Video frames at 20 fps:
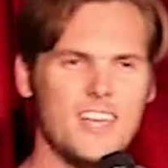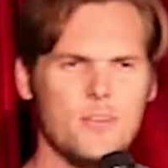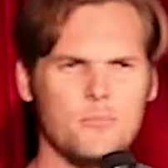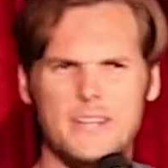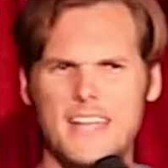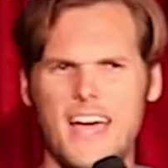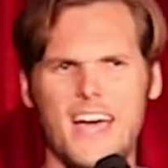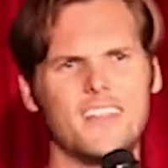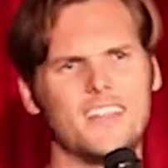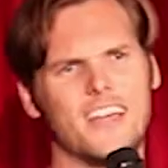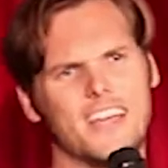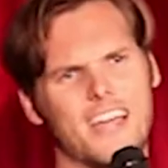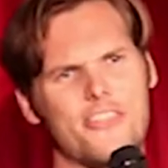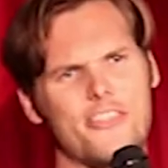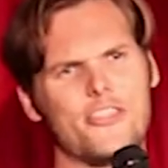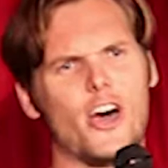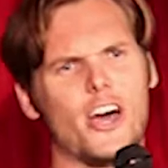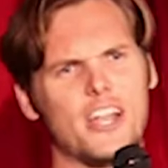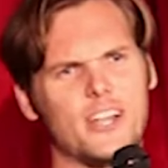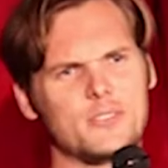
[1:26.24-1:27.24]
But not like
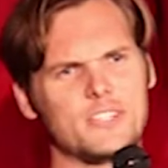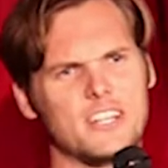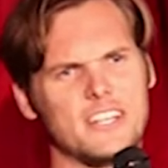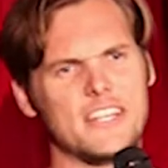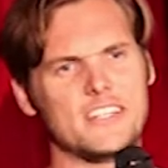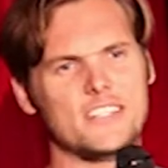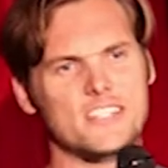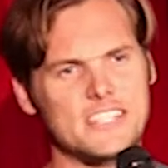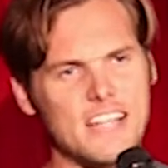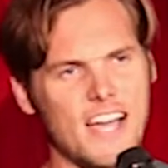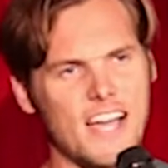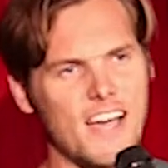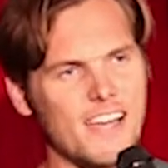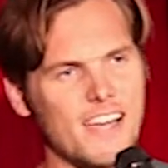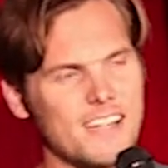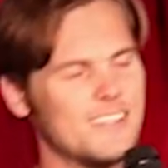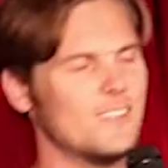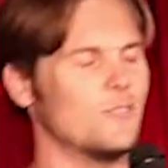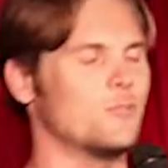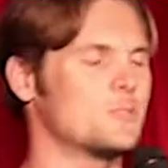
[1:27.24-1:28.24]
I thought I was gonna get
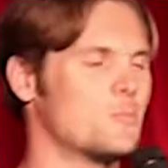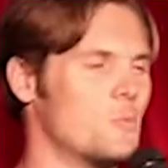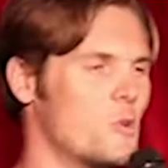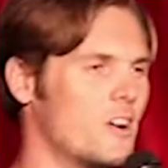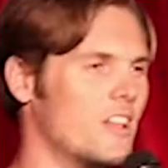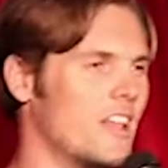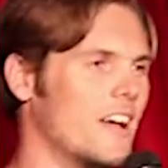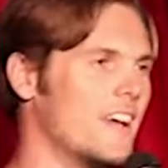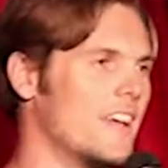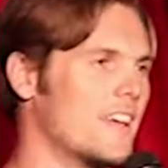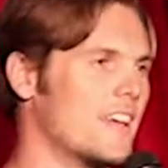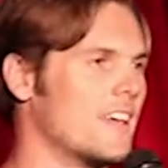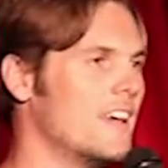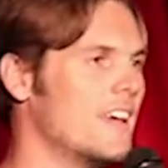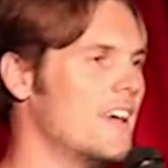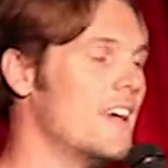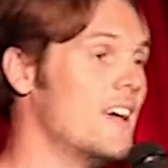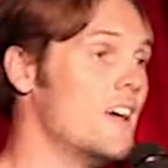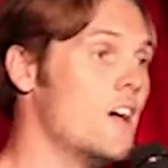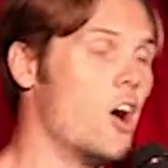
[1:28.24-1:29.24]
shot. It was more like
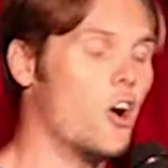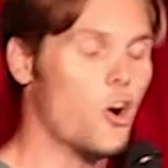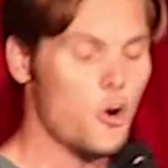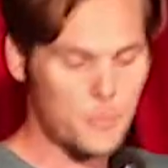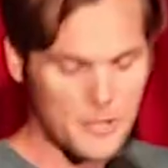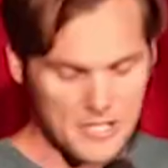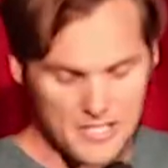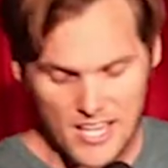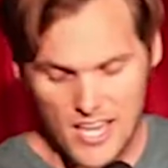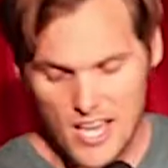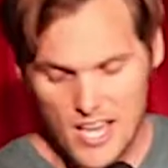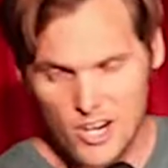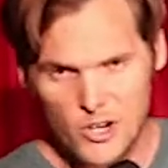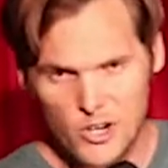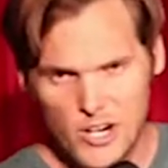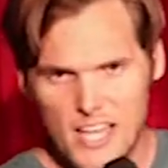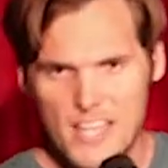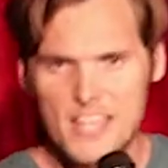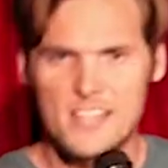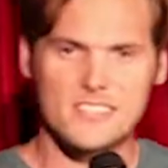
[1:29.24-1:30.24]
open
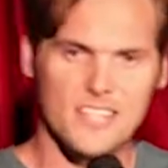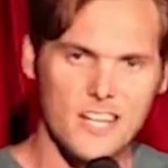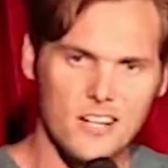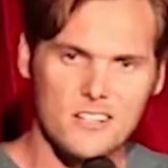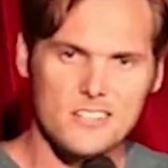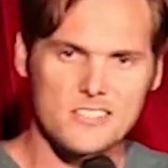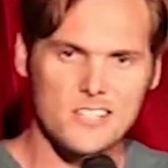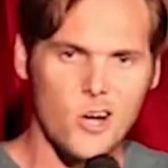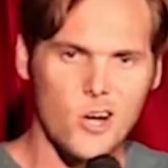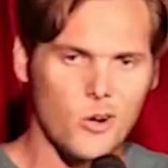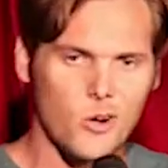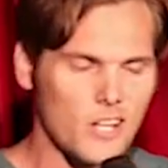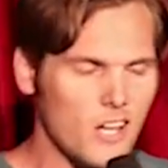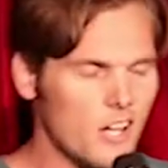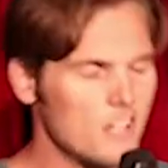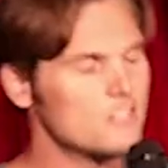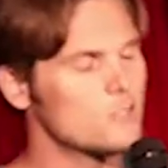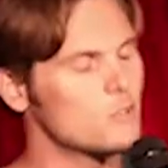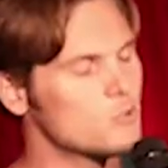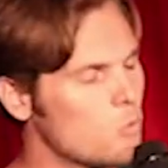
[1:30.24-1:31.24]
carry, it's
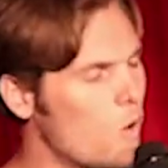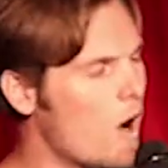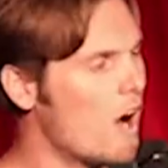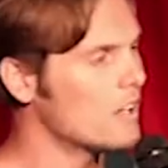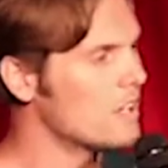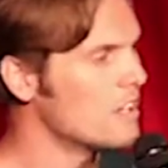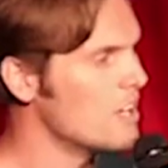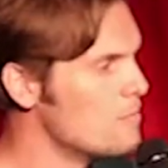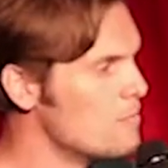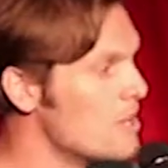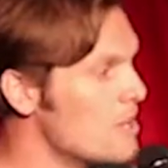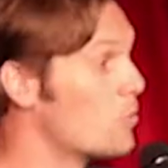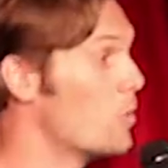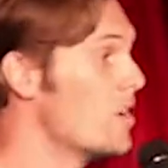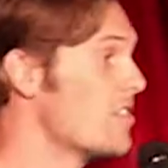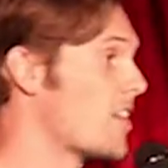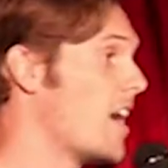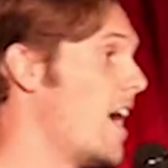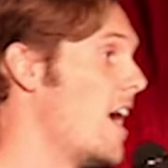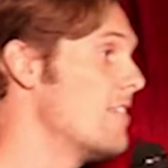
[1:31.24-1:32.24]
Arizona, the dude's walking at me
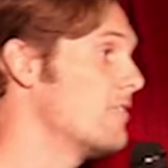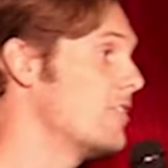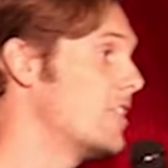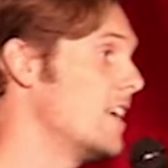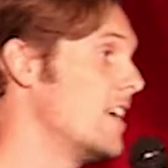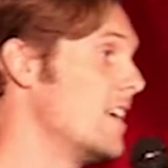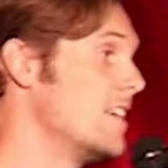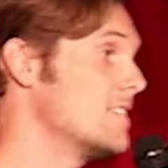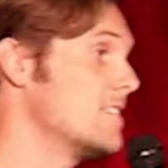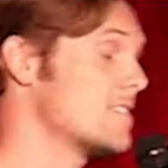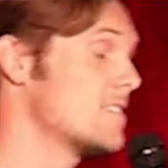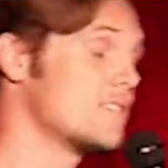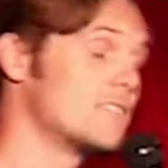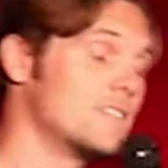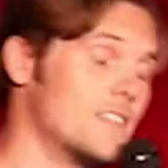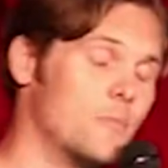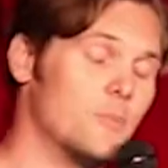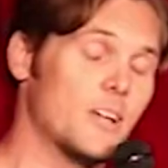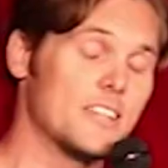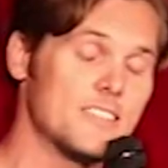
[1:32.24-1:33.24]
with
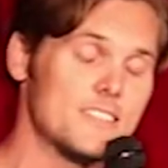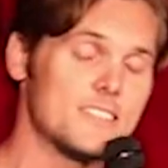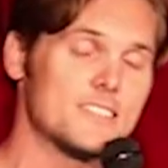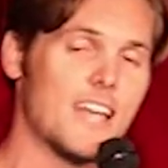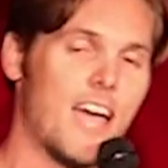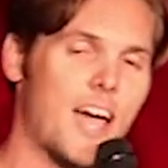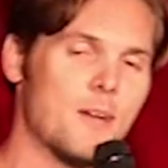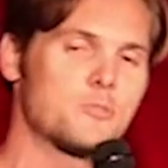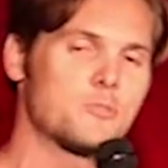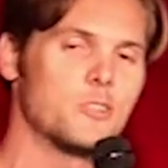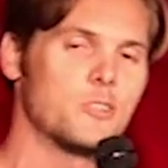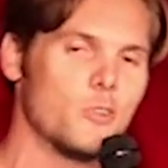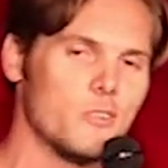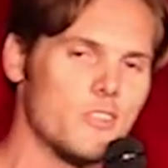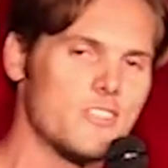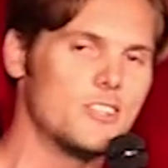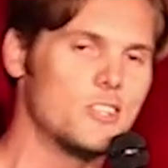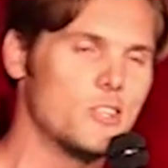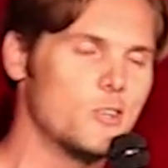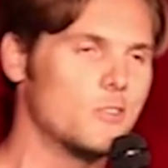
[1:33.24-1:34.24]
confidence. I'm like, this is
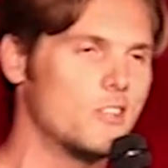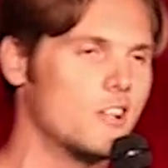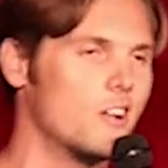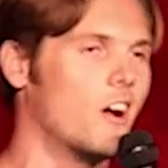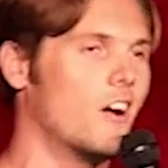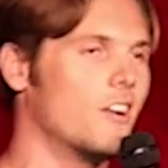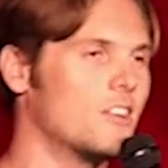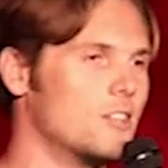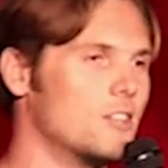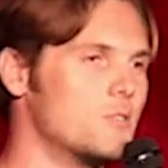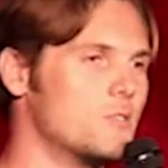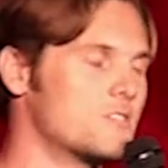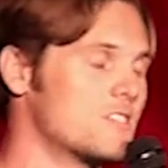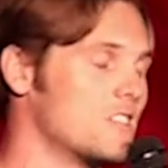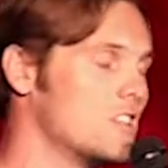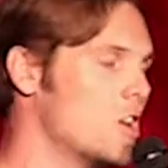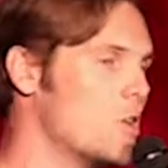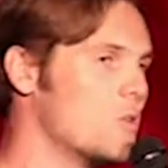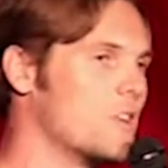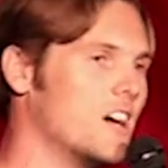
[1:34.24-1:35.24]
absolutely the dude that argues
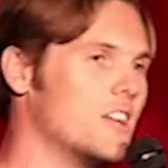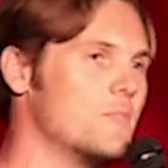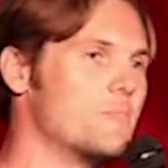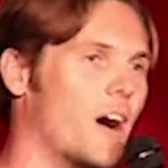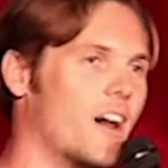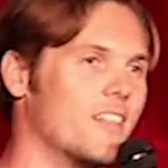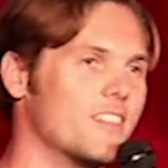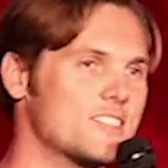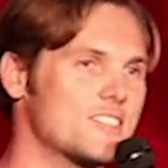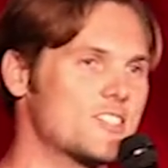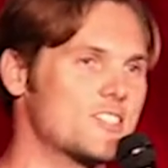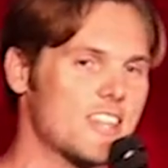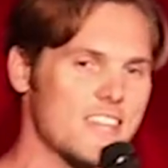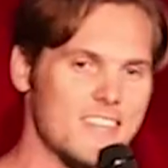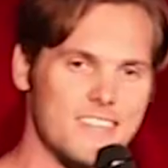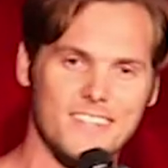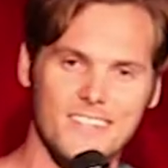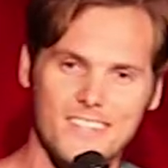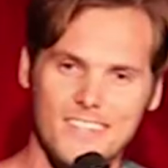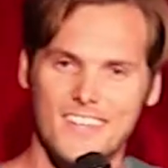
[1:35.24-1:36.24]
the no gun
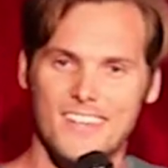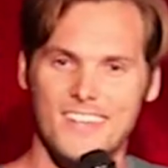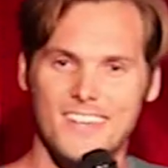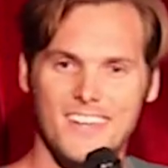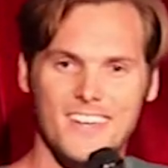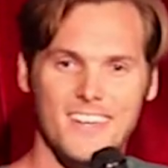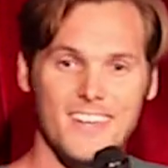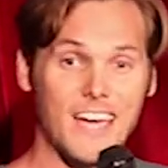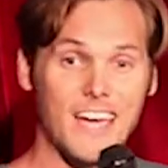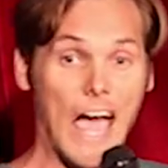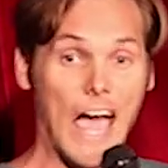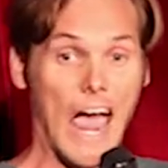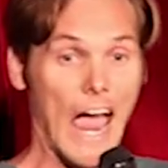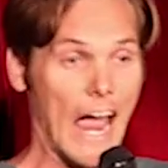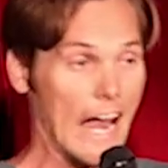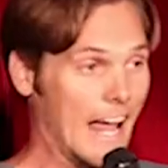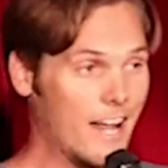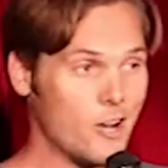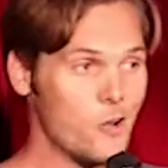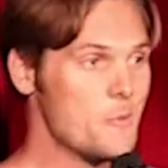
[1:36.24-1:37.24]
policy.
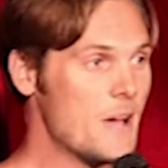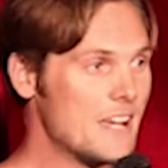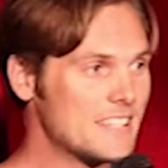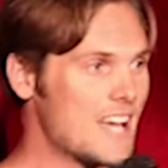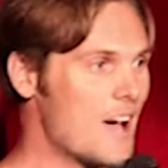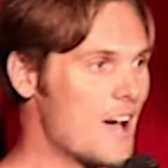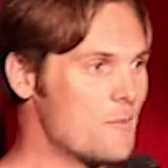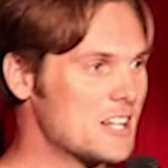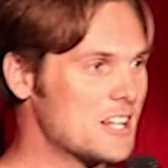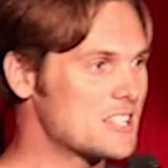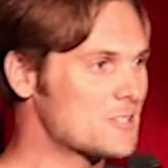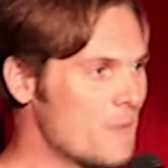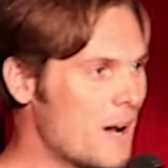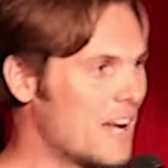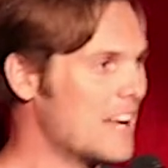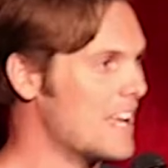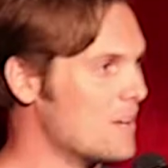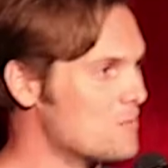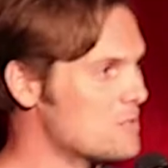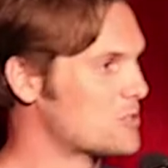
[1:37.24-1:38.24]
And I don't make that much
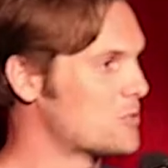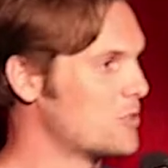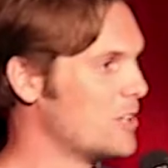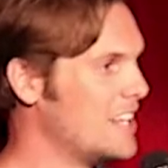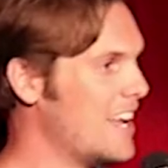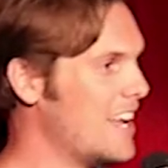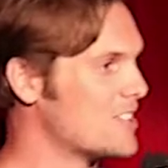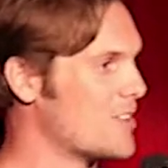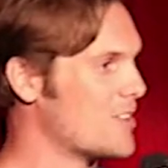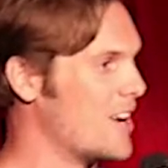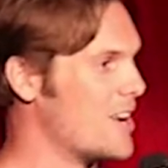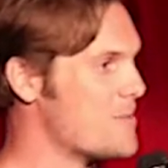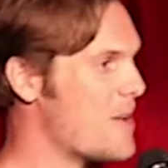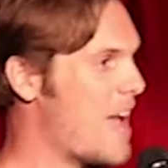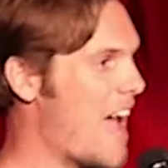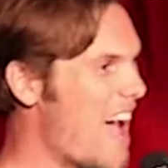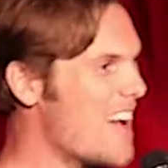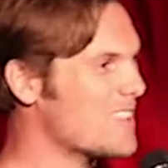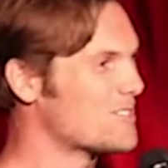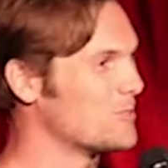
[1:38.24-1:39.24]
money. I'm just really not trying to
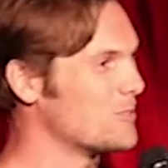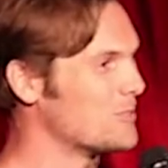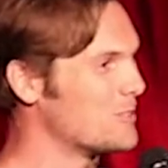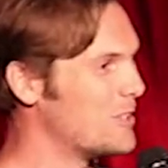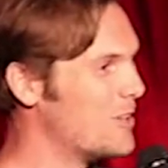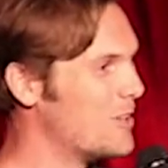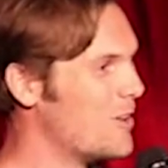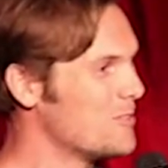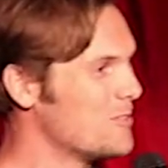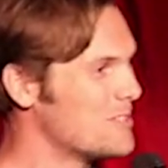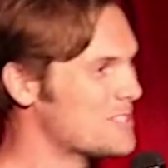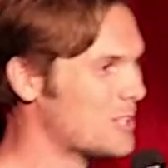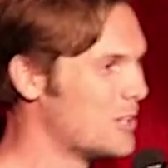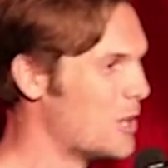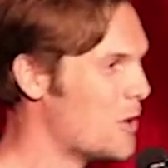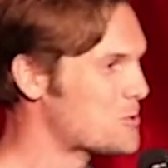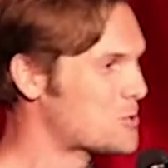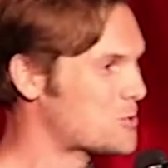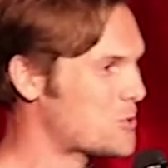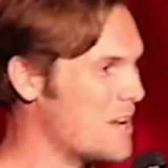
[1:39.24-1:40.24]
be hassled, you know? It's a
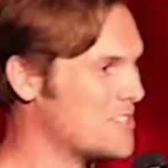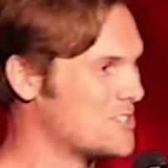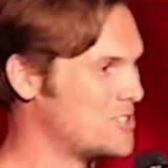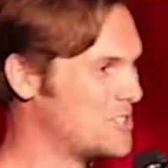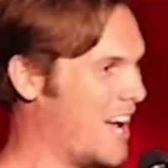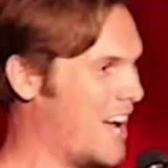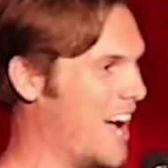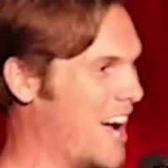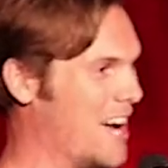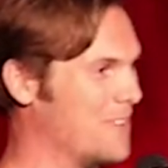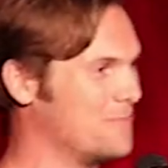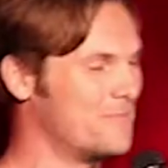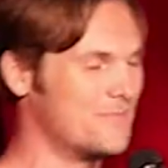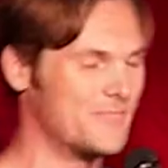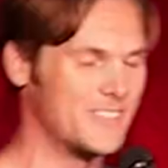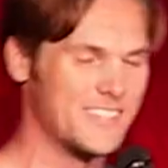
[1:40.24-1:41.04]
low stress job.